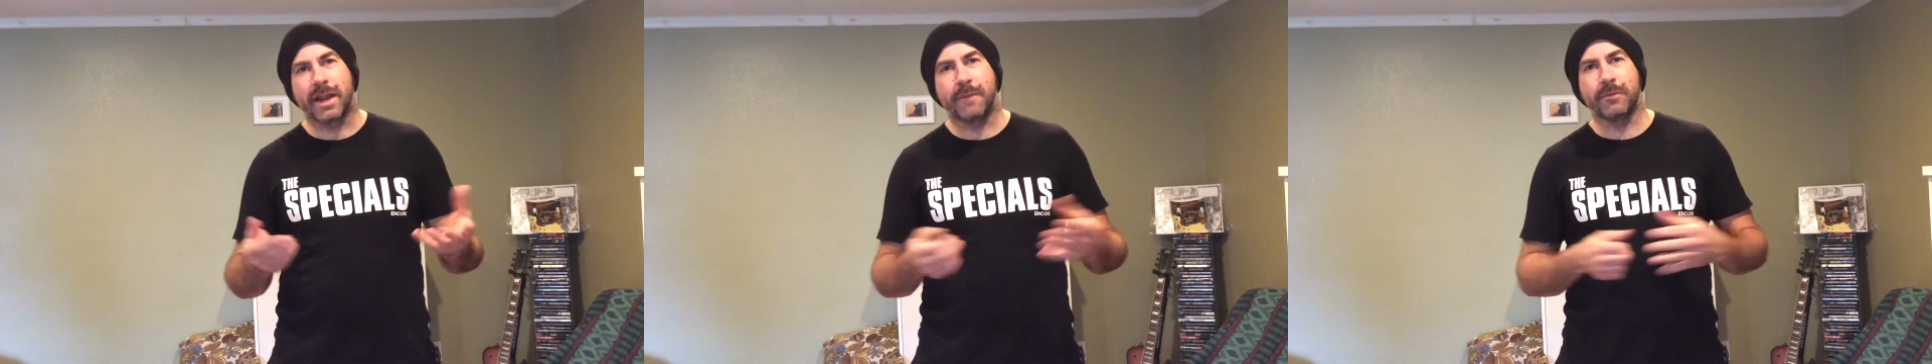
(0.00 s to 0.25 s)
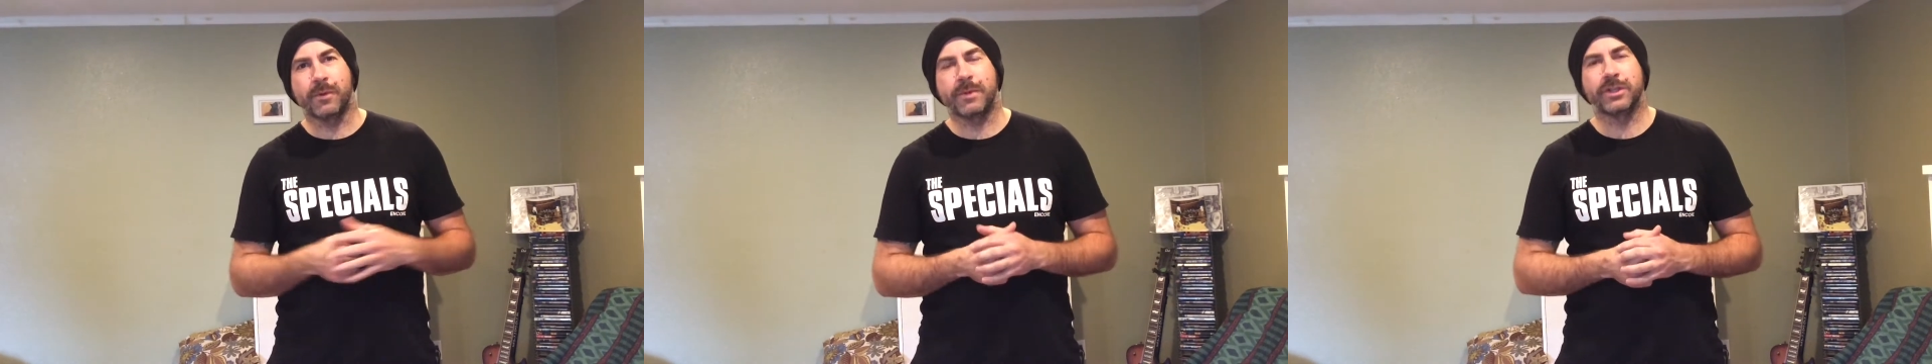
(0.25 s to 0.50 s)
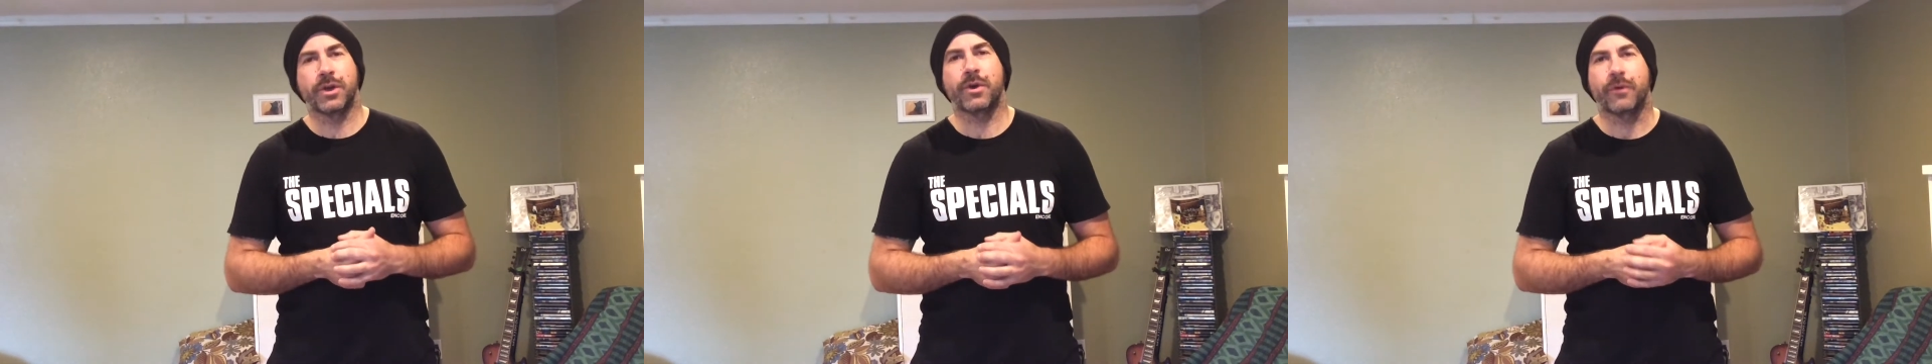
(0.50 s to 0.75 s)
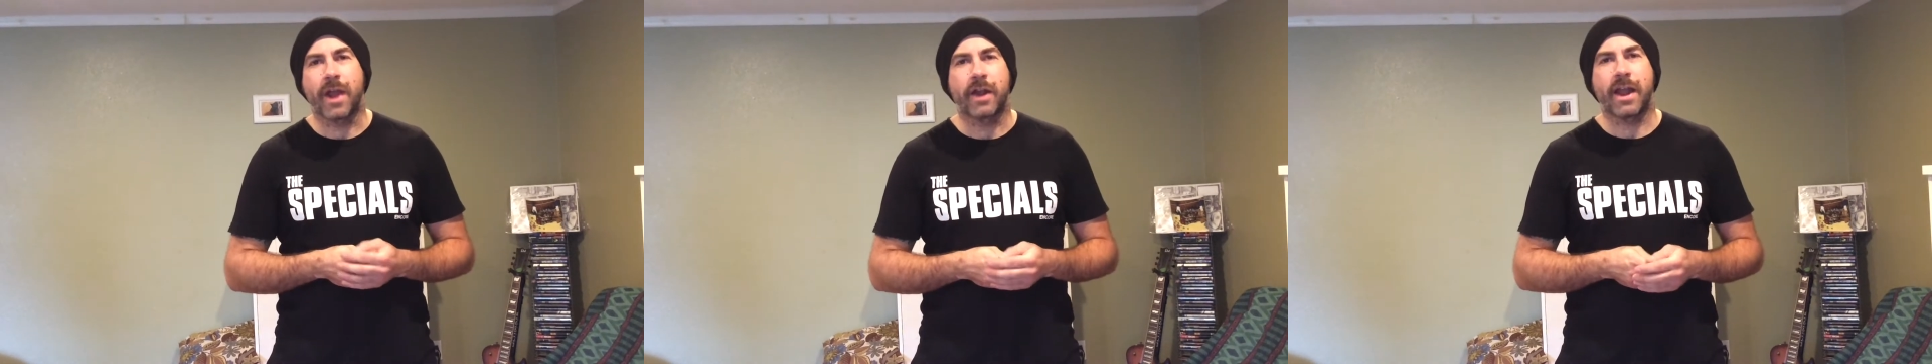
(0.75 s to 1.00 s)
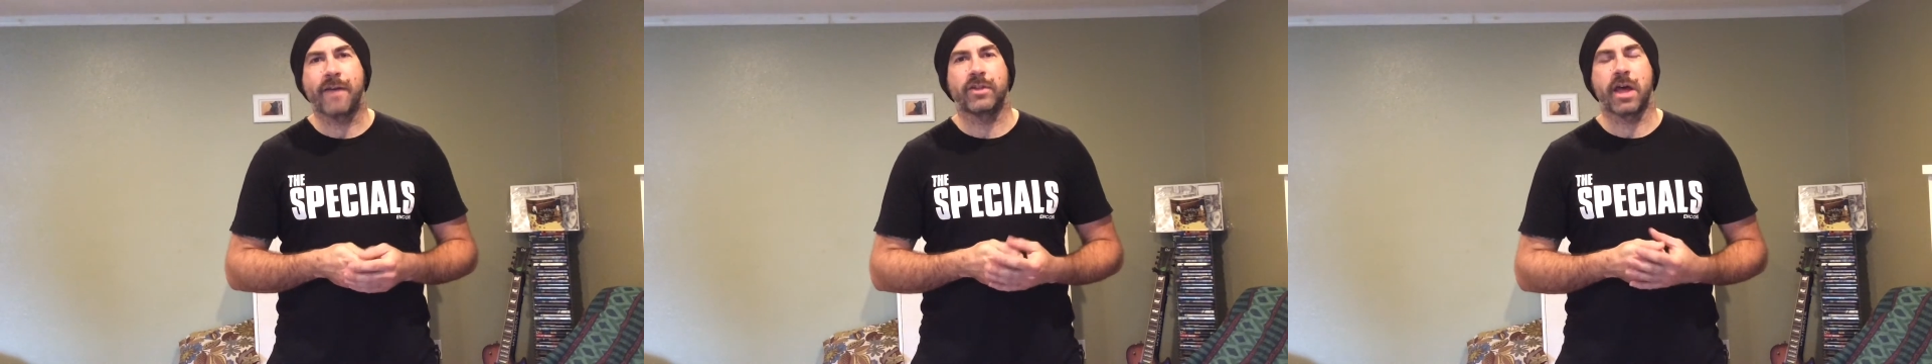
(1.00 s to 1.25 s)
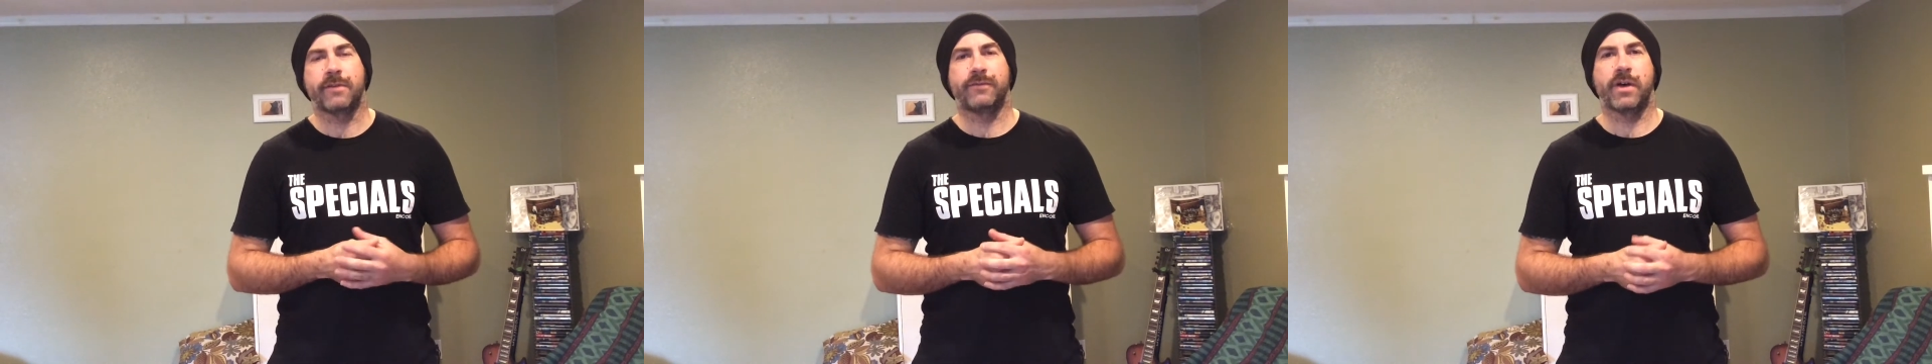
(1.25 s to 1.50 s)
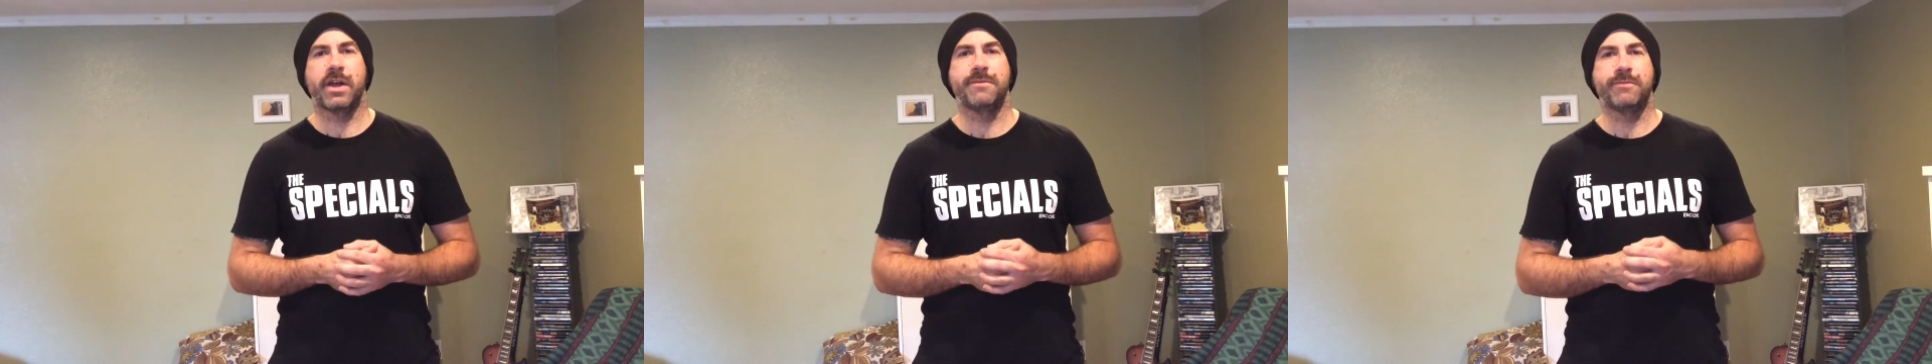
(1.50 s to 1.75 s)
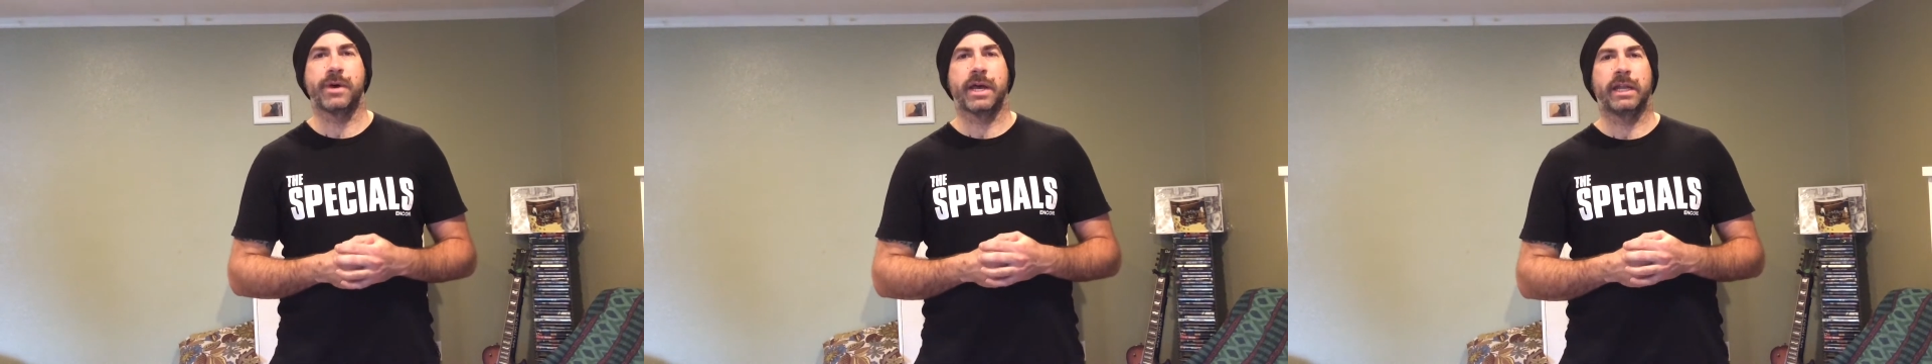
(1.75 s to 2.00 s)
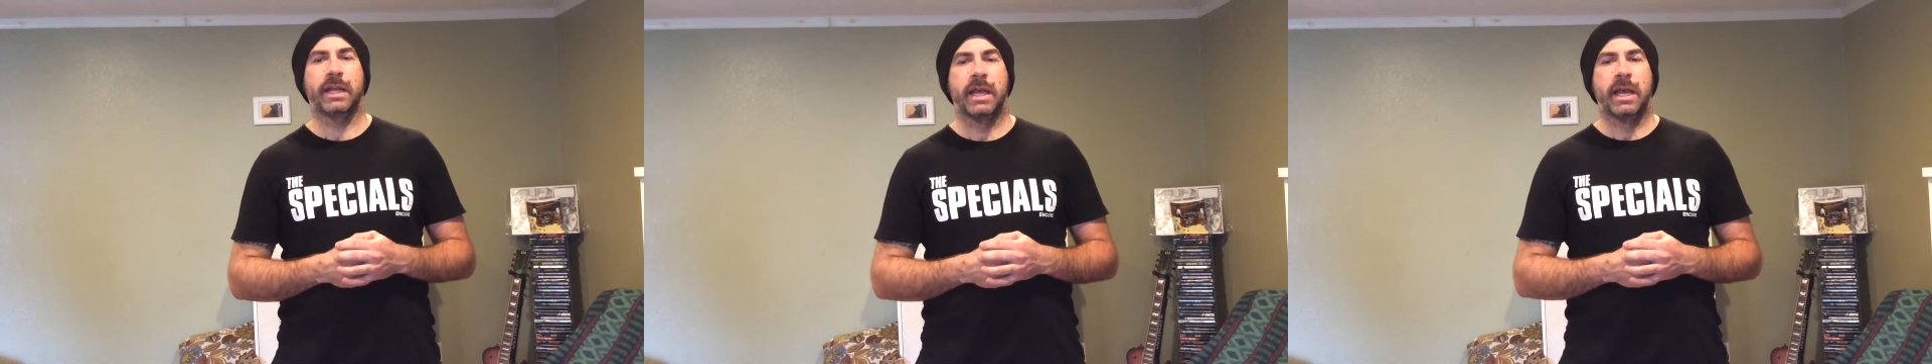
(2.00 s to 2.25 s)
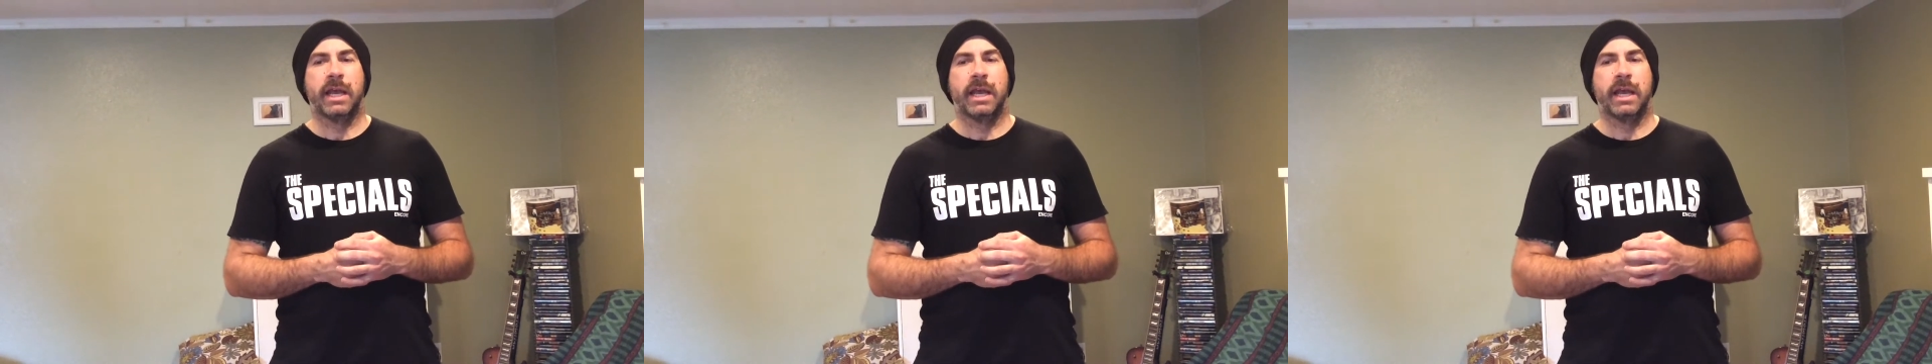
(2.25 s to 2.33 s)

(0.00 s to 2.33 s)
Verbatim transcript: I, we've been joking around, having a lot of fun, but